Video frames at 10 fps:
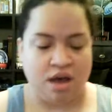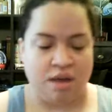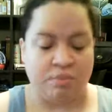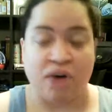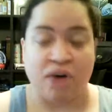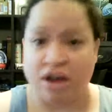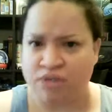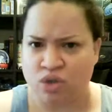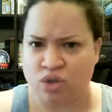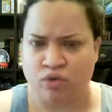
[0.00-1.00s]

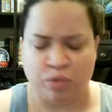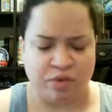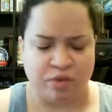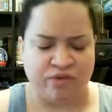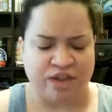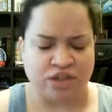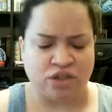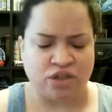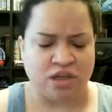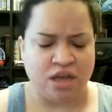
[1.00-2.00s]
Progress over
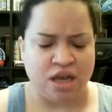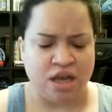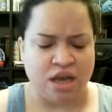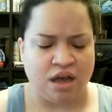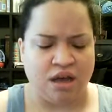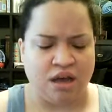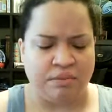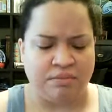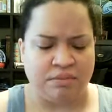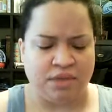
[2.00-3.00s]
perfection.
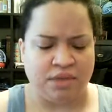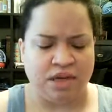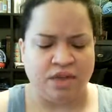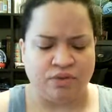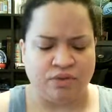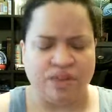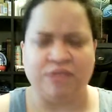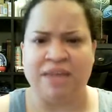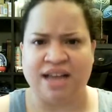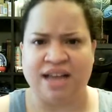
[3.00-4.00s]
Another
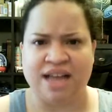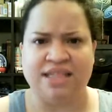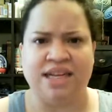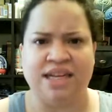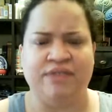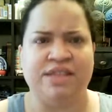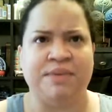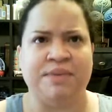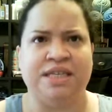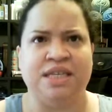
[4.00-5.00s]
friend of mine, constantly, every
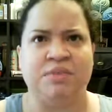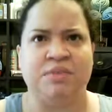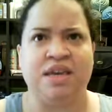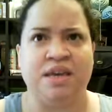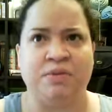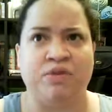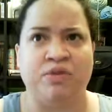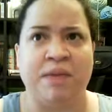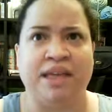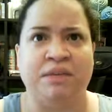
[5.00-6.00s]
time he sees me, he keeps
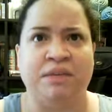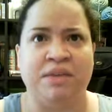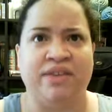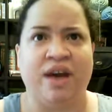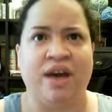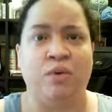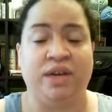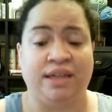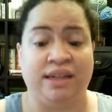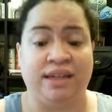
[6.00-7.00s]
reminding me of that
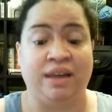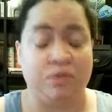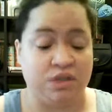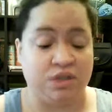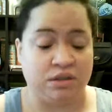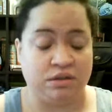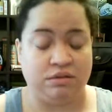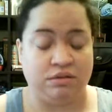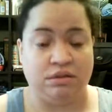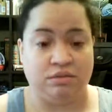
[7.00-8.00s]
one, and that was
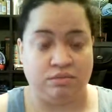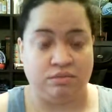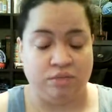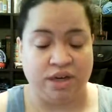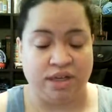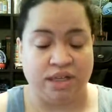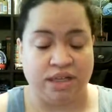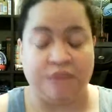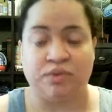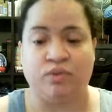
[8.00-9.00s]
one of the
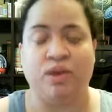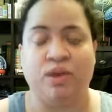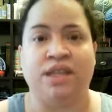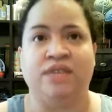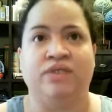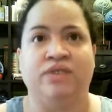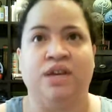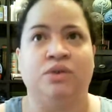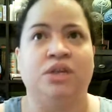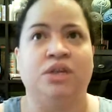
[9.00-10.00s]
themes of one of these
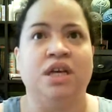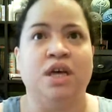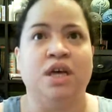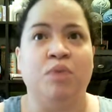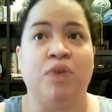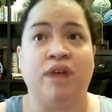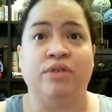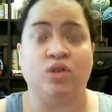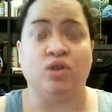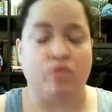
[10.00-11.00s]
videos.
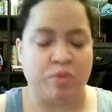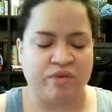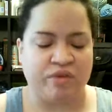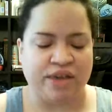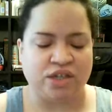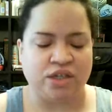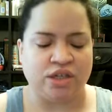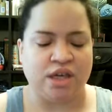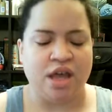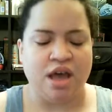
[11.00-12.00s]
Progress over
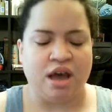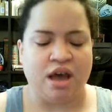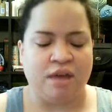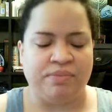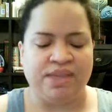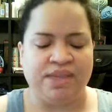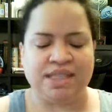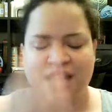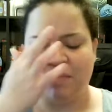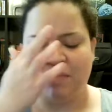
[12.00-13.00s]
perfection.
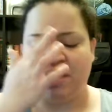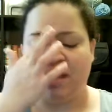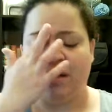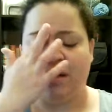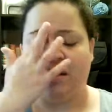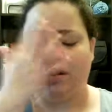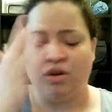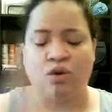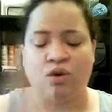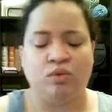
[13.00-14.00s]
This time of year,
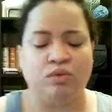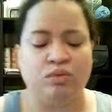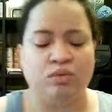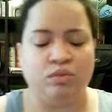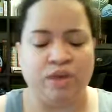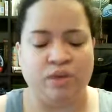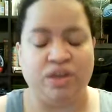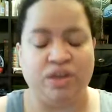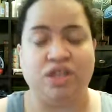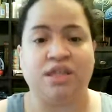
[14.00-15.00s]
you know,
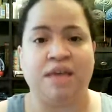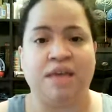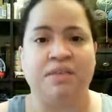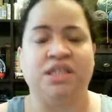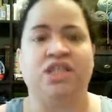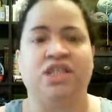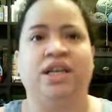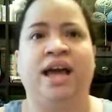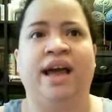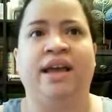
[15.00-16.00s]
we just came into
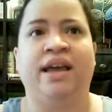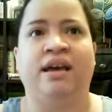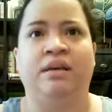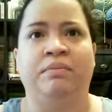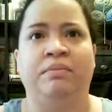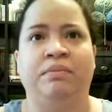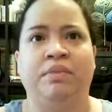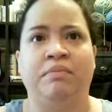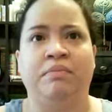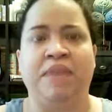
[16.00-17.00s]
July.
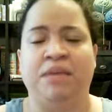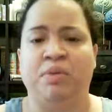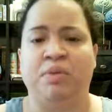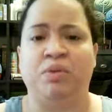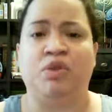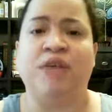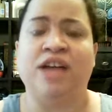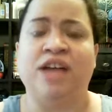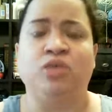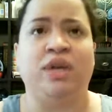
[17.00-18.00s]
Many people
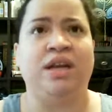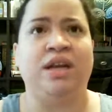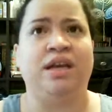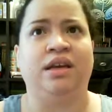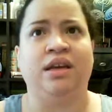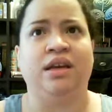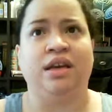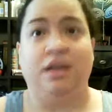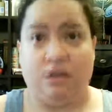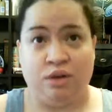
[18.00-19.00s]
graduated,
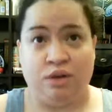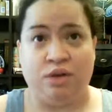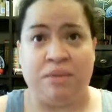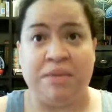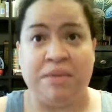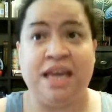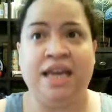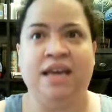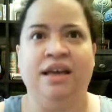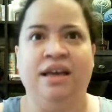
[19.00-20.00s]
including
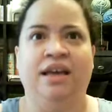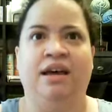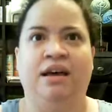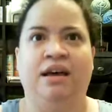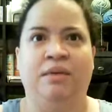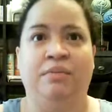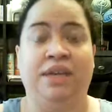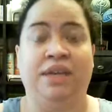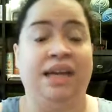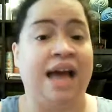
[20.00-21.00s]
me.
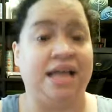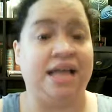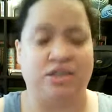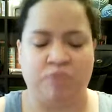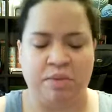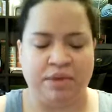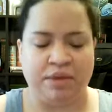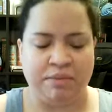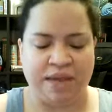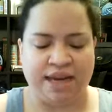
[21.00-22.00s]
Lots of
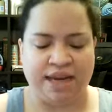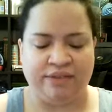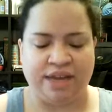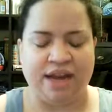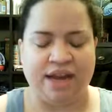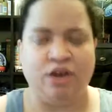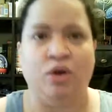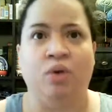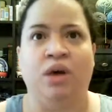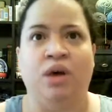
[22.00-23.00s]
people in my life that I
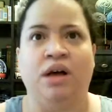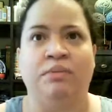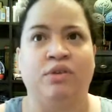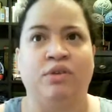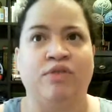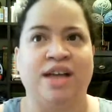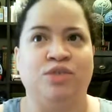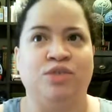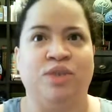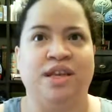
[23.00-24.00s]
know
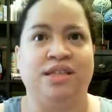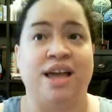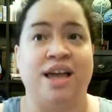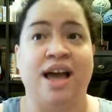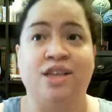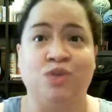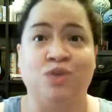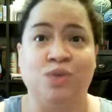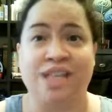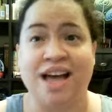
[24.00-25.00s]
graduated to high
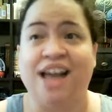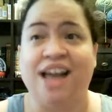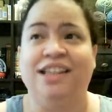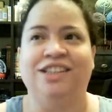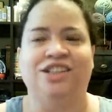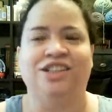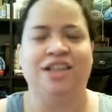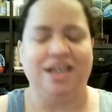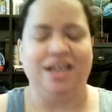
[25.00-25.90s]
school, to college.